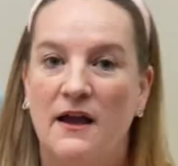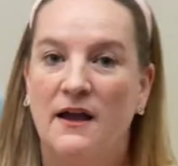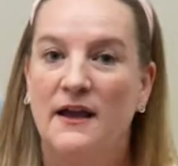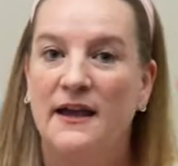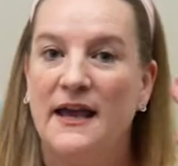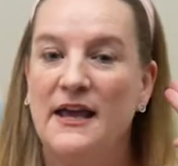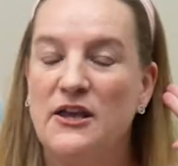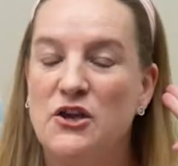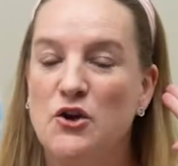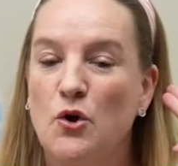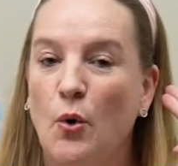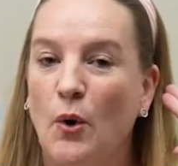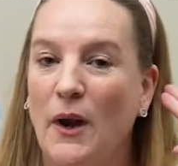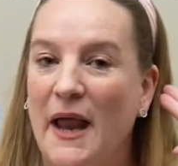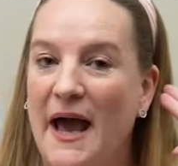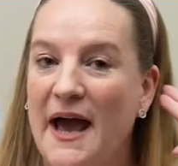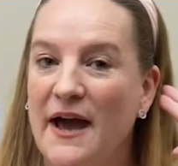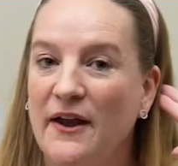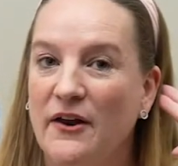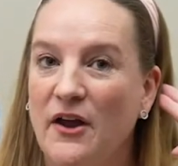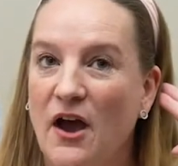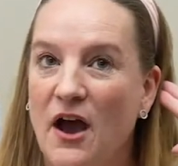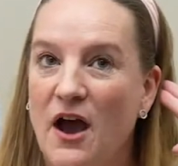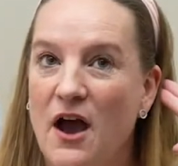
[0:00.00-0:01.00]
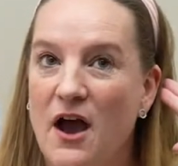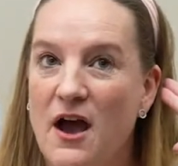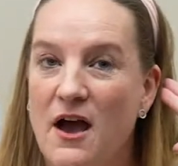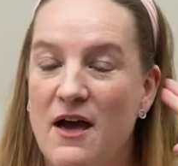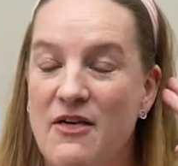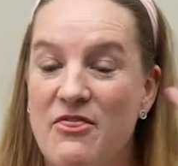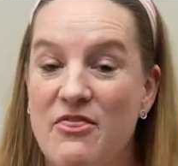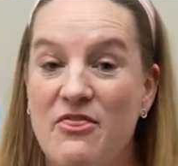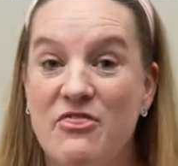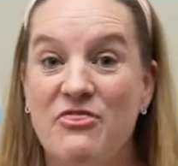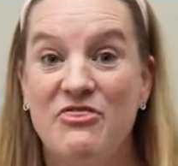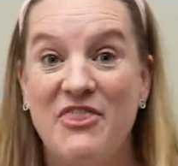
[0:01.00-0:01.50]
Can you call out?
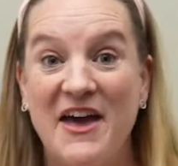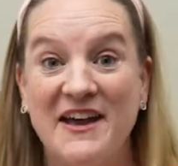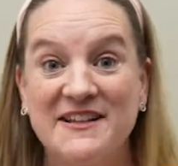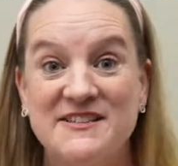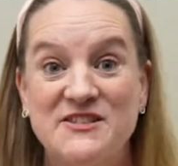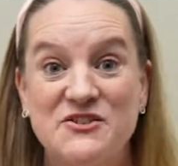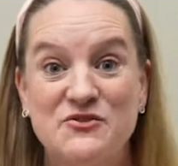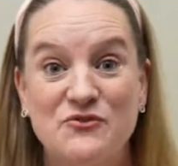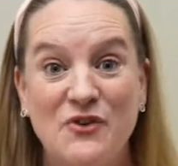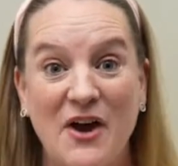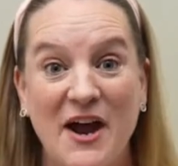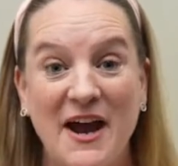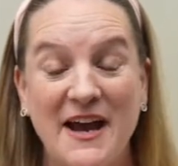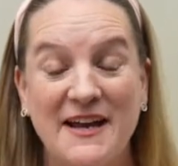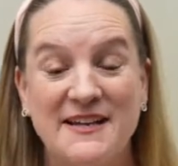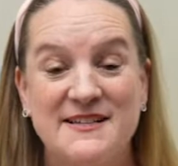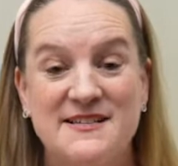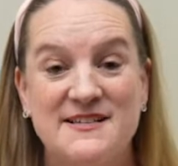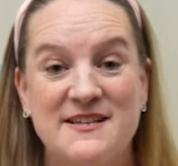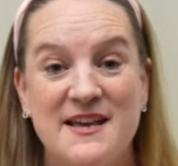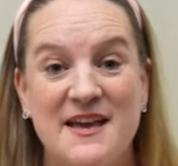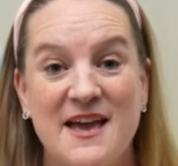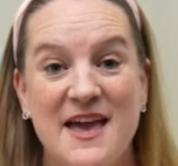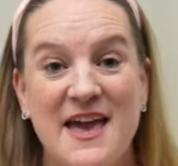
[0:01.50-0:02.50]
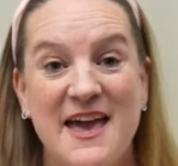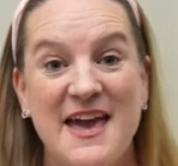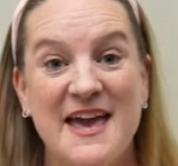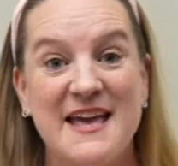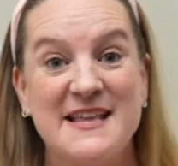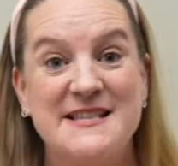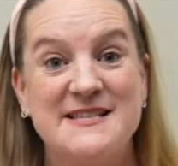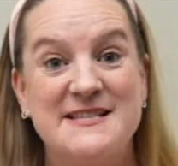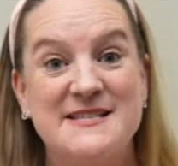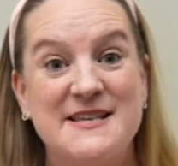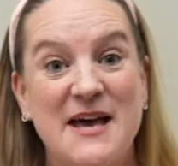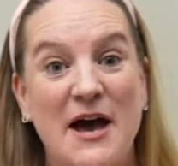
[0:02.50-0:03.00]
That's right.
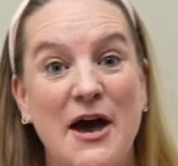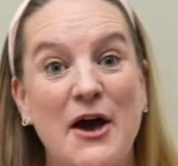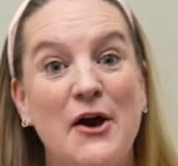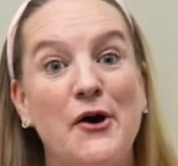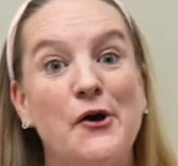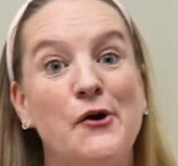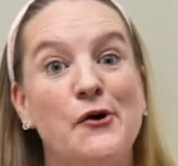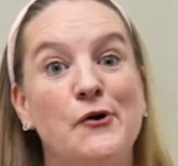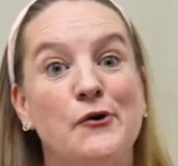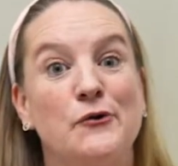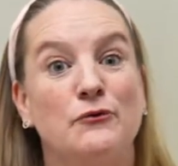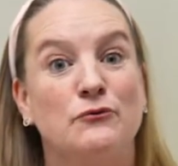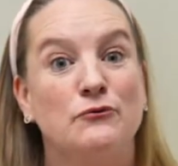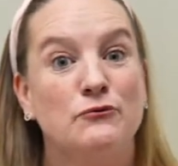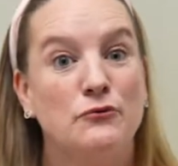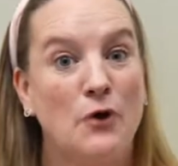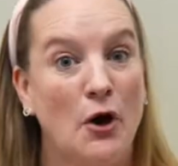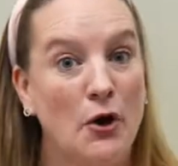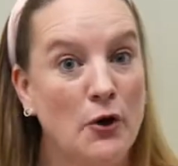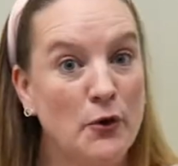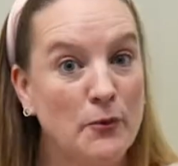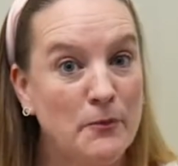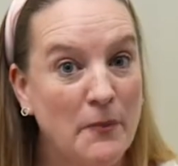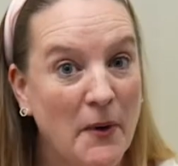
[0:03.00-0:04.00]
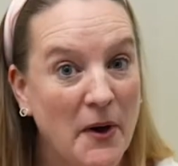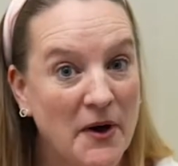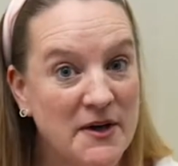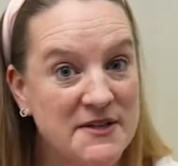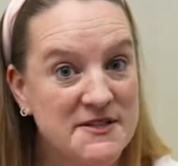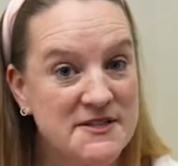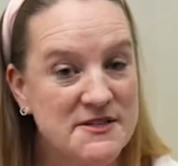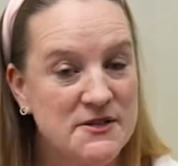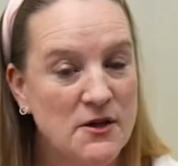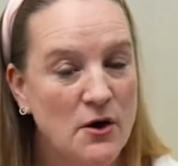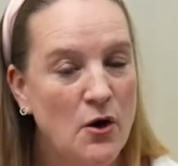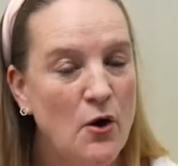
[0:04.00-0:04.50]
It's a
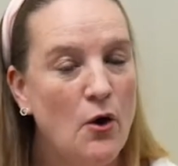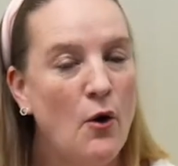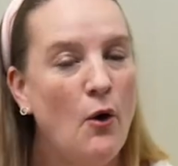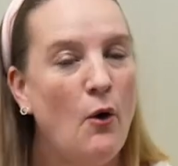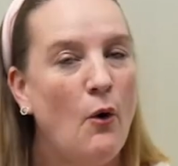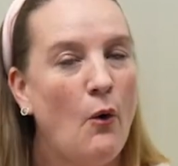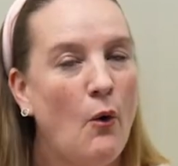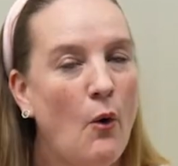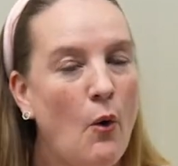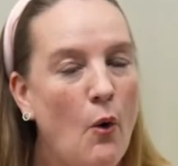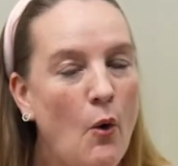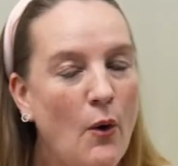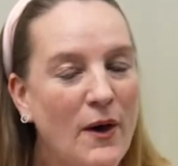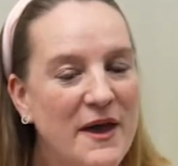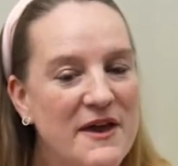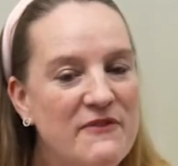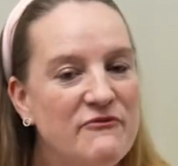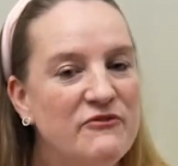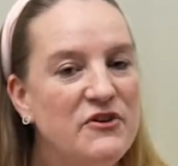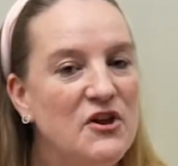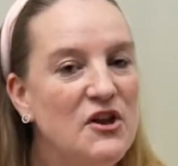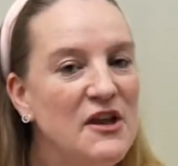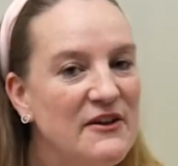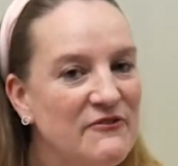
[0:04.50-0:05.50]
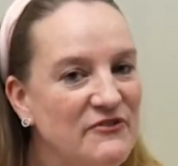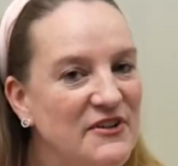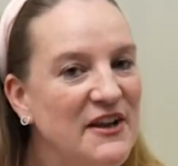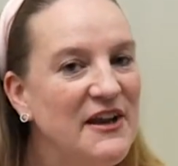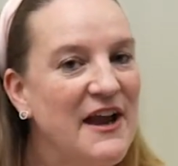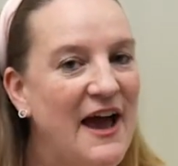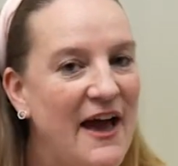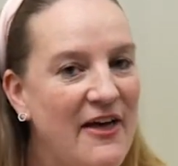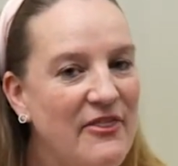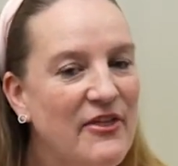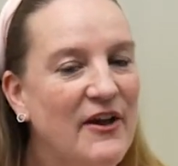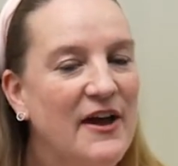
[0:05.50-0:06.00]
robot. Or if you lived
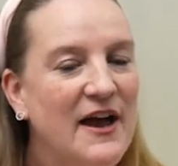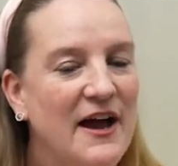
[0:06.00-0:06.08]
in other